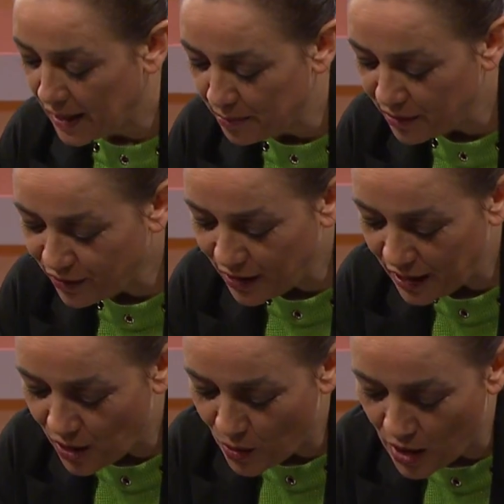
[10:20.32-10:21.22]
Before I
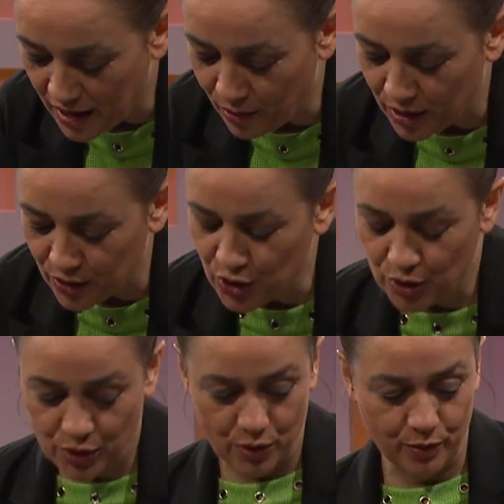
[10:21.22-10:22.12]
go on, I want to show
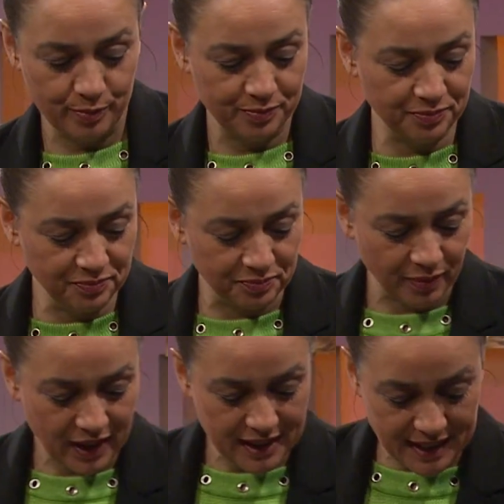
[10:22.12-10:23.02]
you
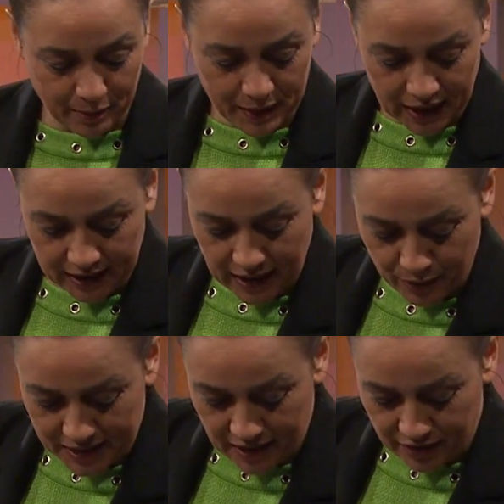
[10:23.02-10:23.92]
something that
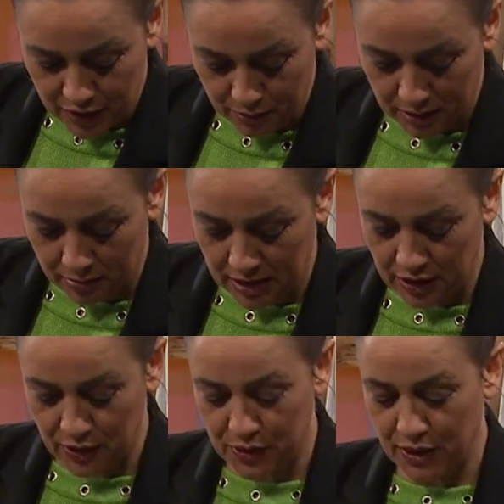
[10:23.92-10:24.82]
was given to me many
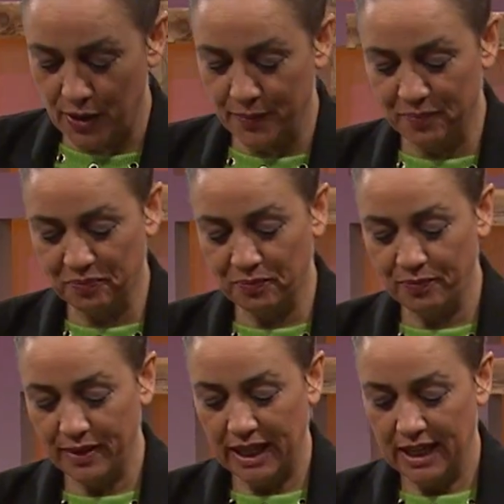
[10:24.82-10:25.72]
years ago.
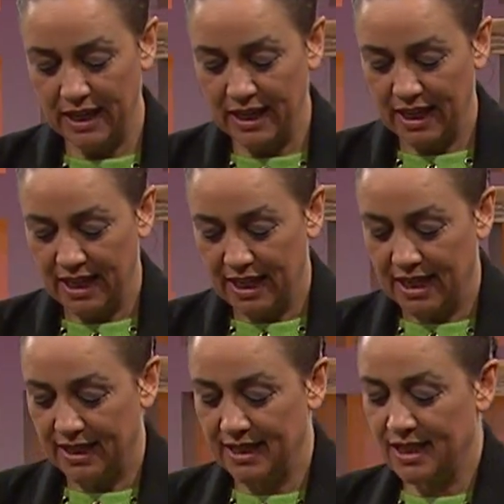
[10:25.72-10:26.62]

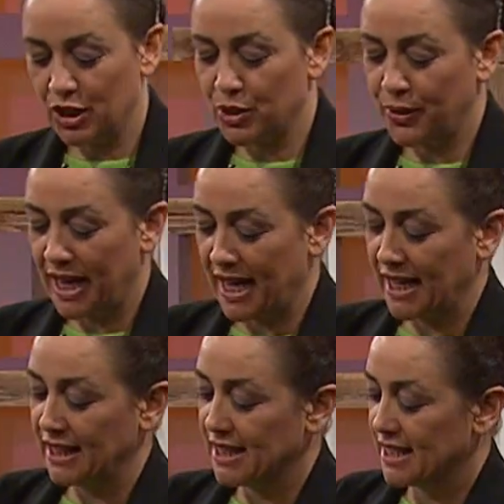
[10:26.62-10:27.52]
These are two
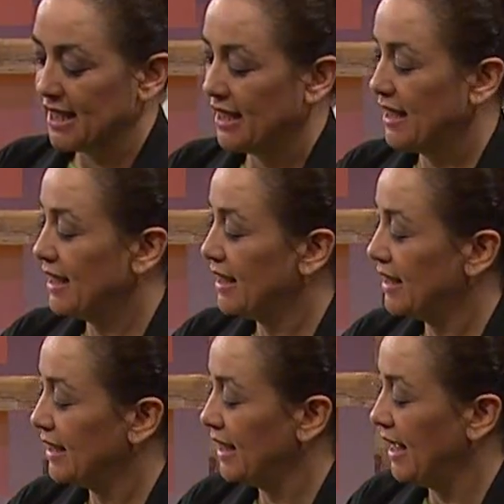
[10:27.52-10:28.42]
hands
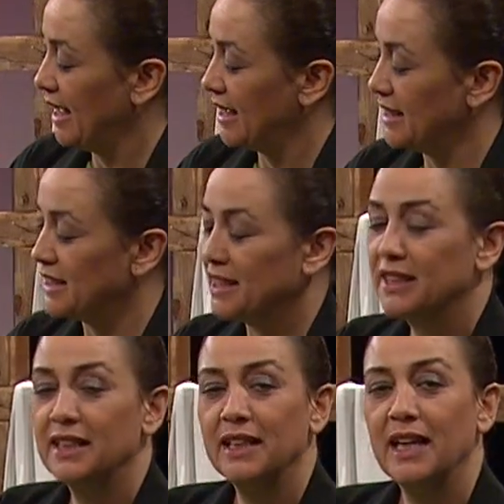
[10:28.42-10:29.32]
and
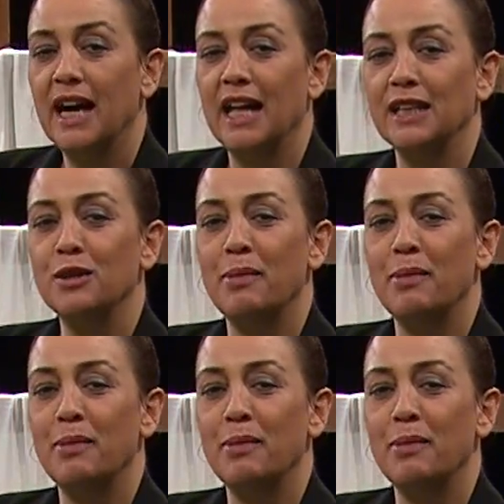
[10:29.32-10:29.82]
a little